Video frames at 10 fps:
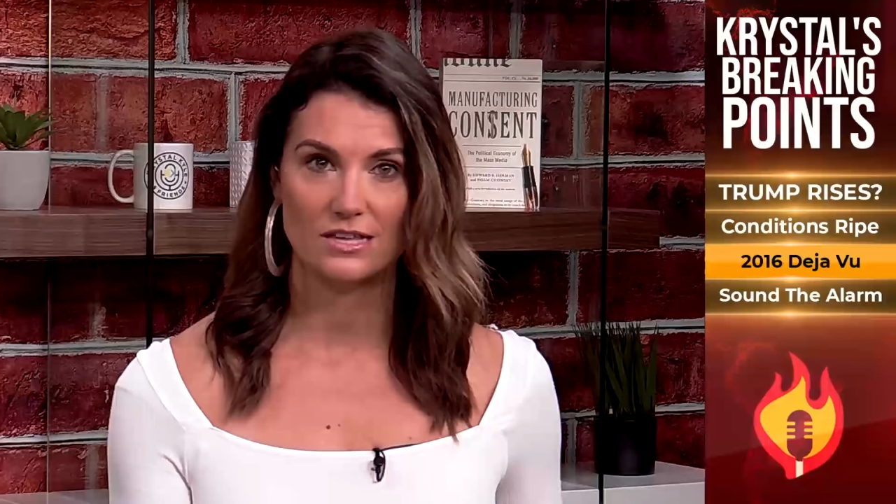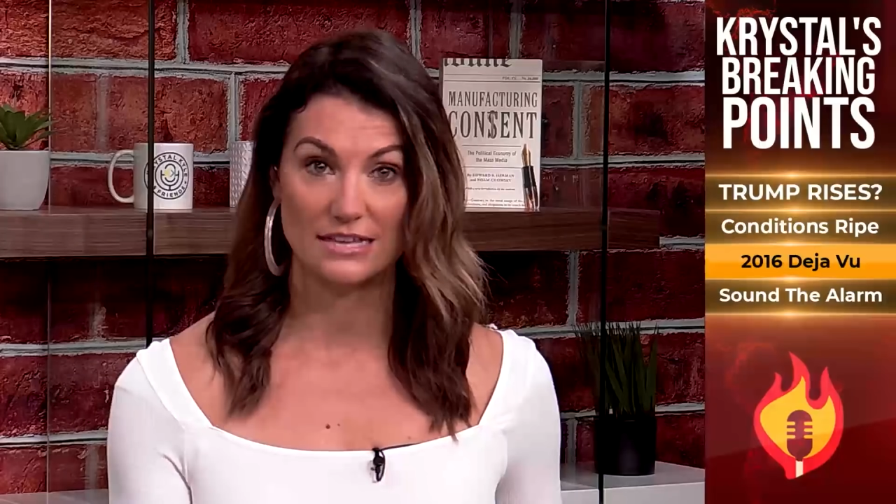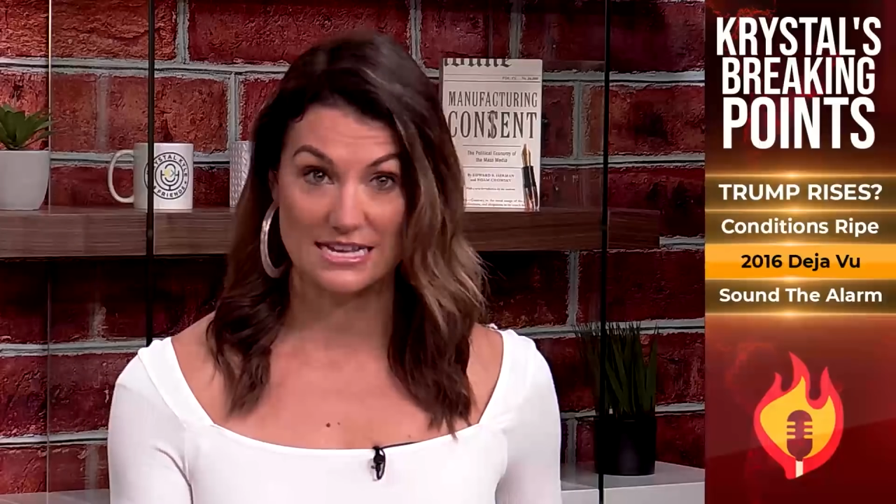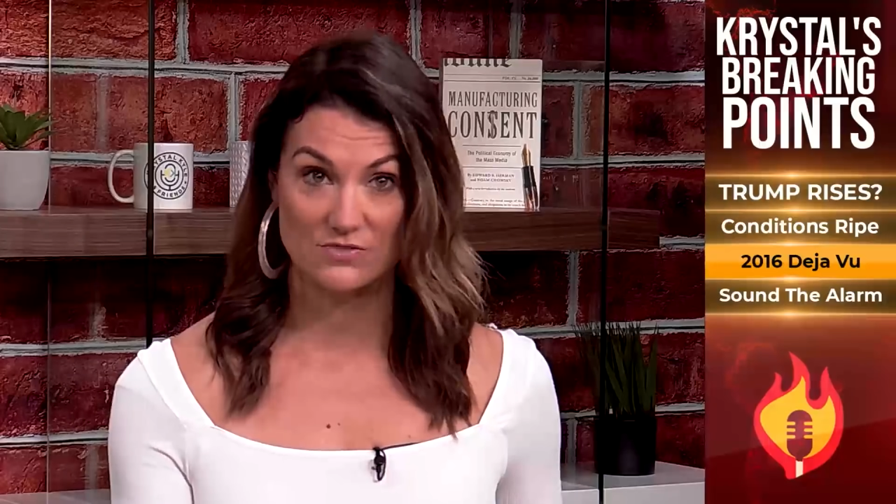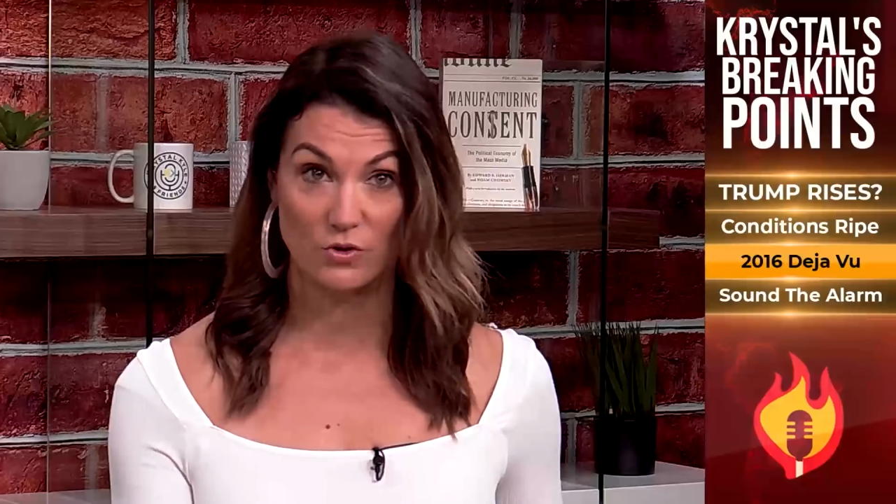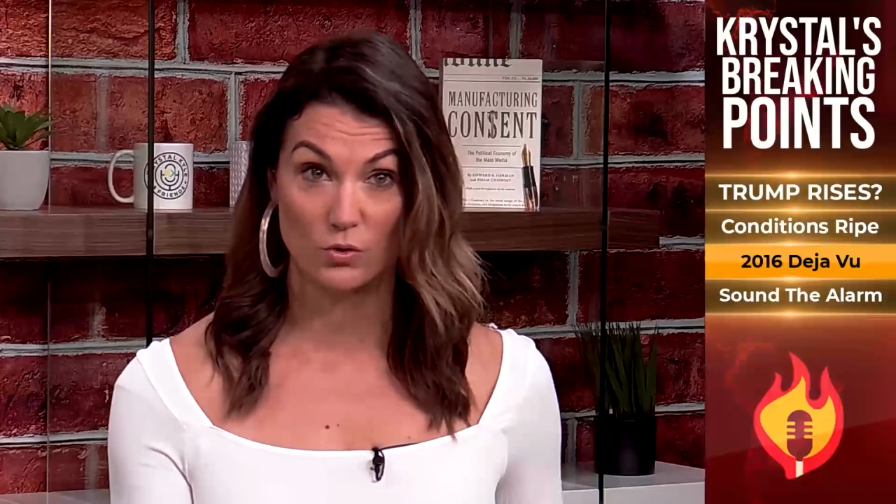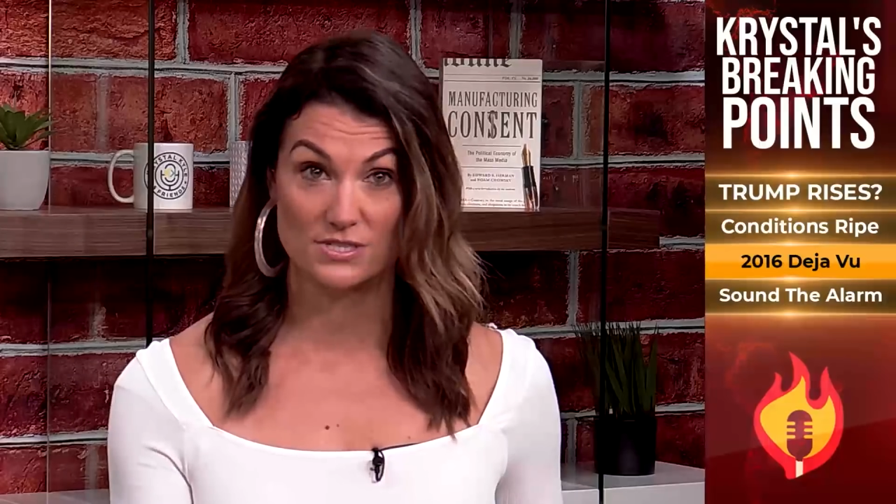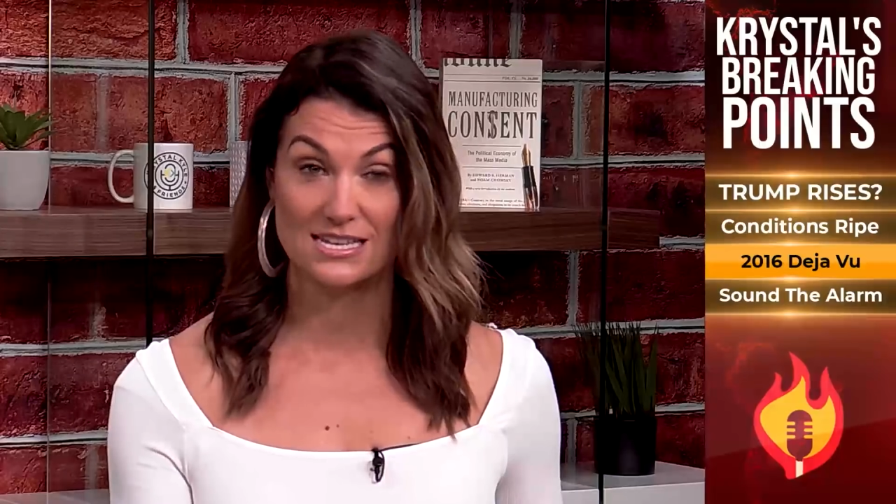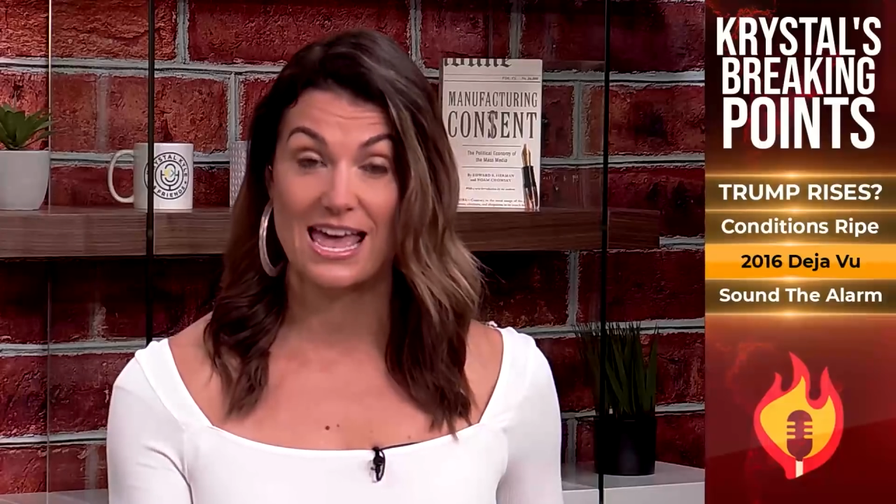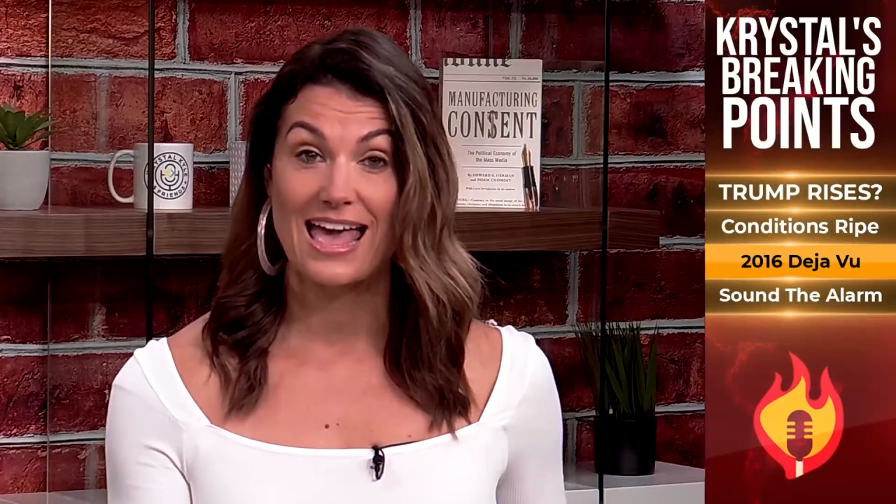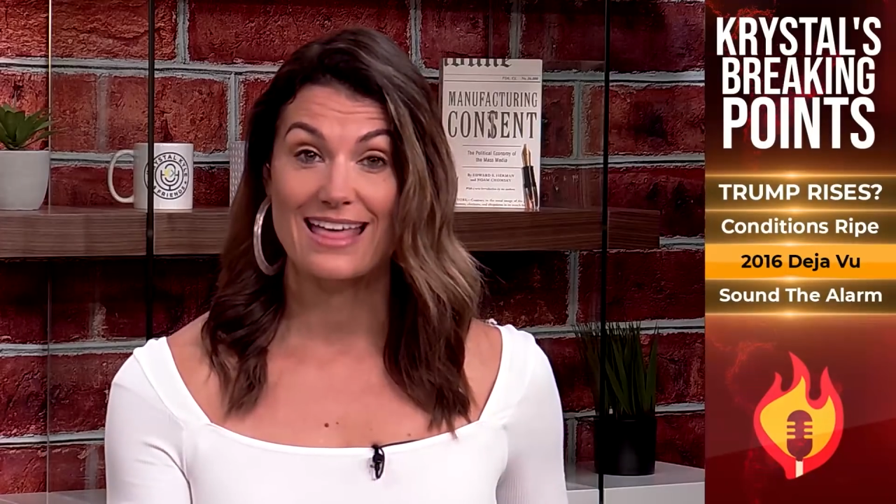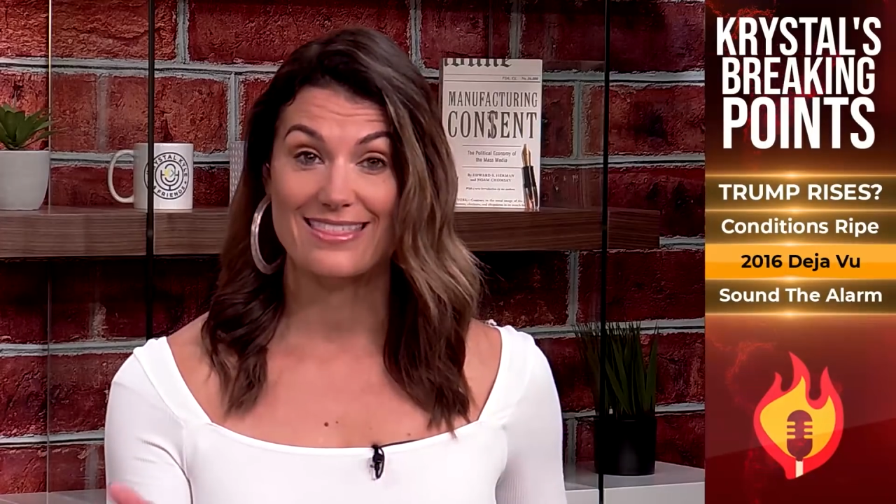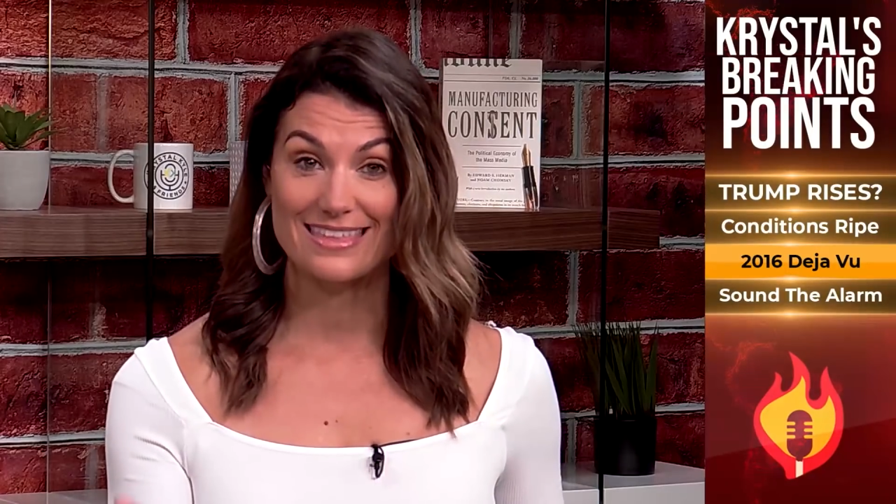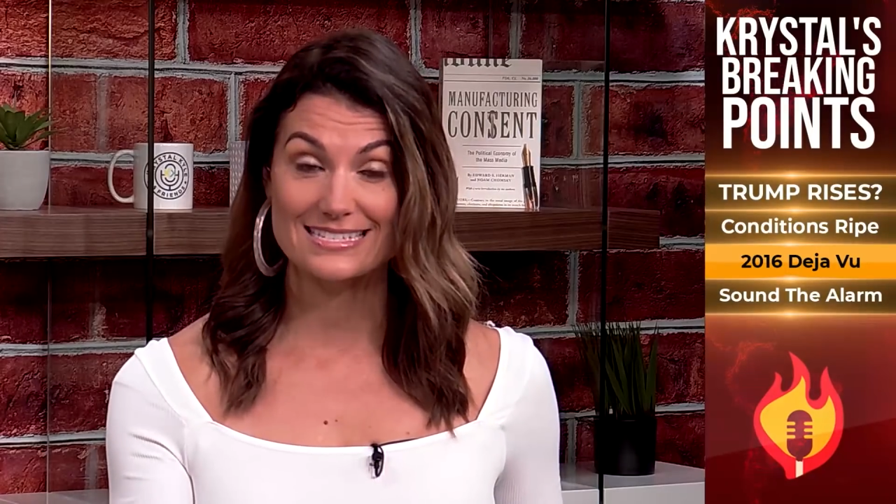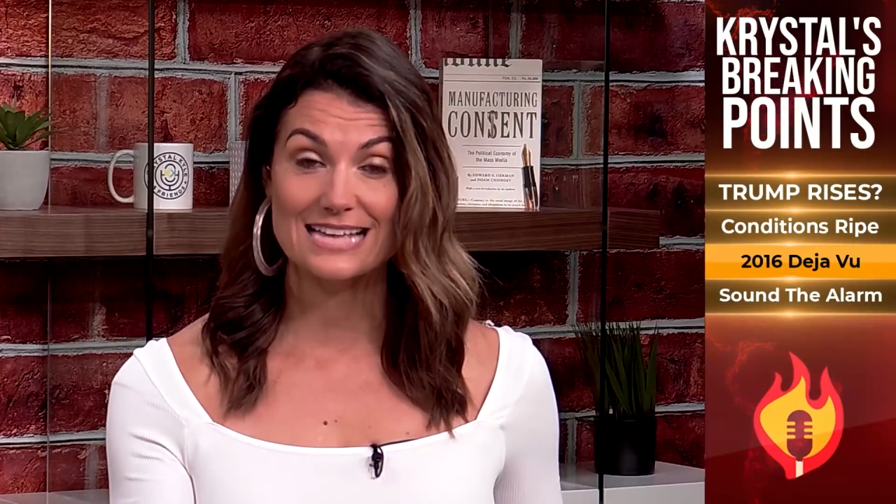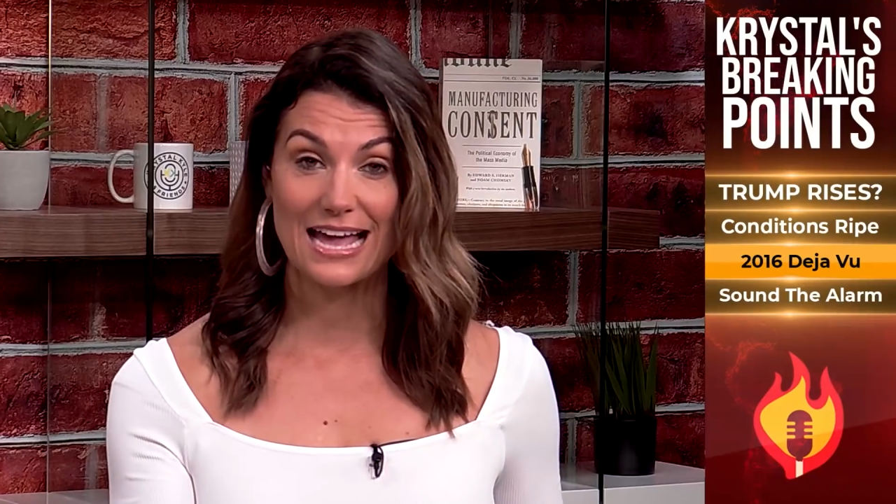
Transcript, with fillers: Yes, folks, this